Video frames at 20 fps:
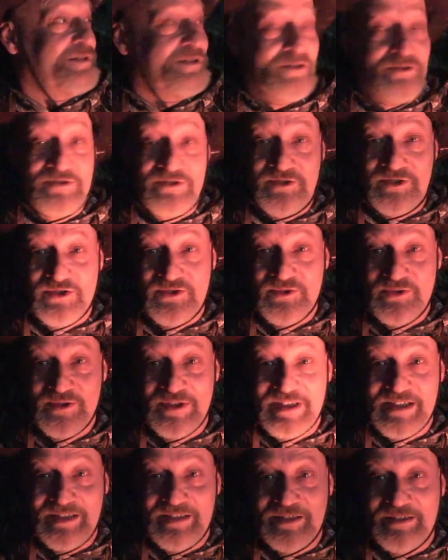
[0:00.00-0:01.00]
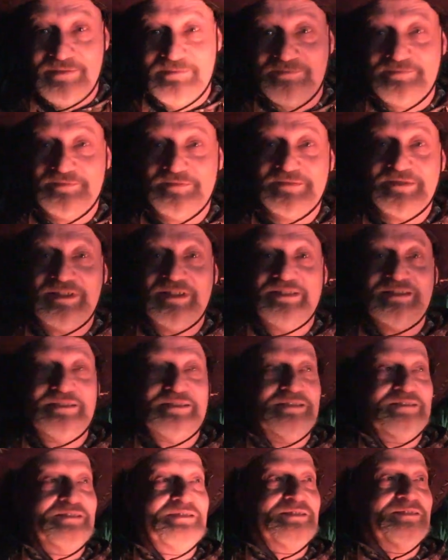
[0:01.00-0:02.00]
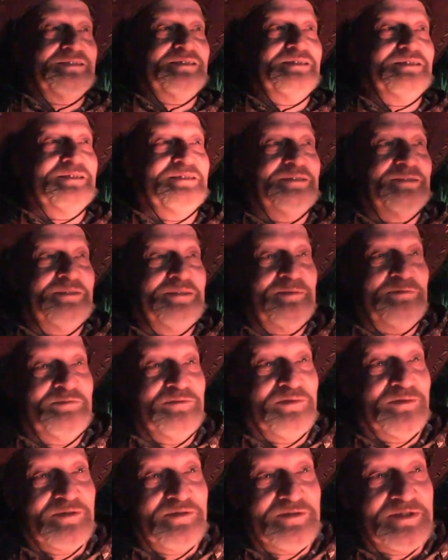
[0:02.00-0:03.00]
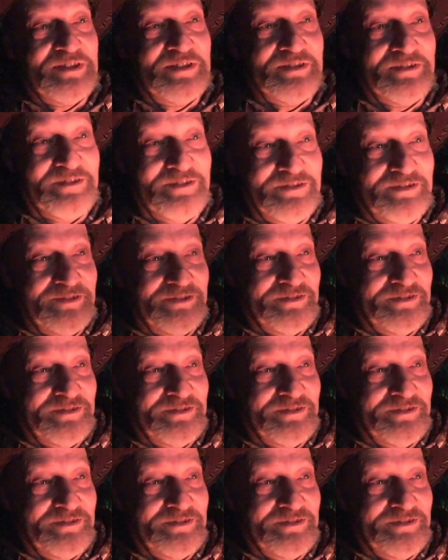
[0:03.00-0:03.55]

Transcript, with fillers: there's your story time. So, up Bruno's here.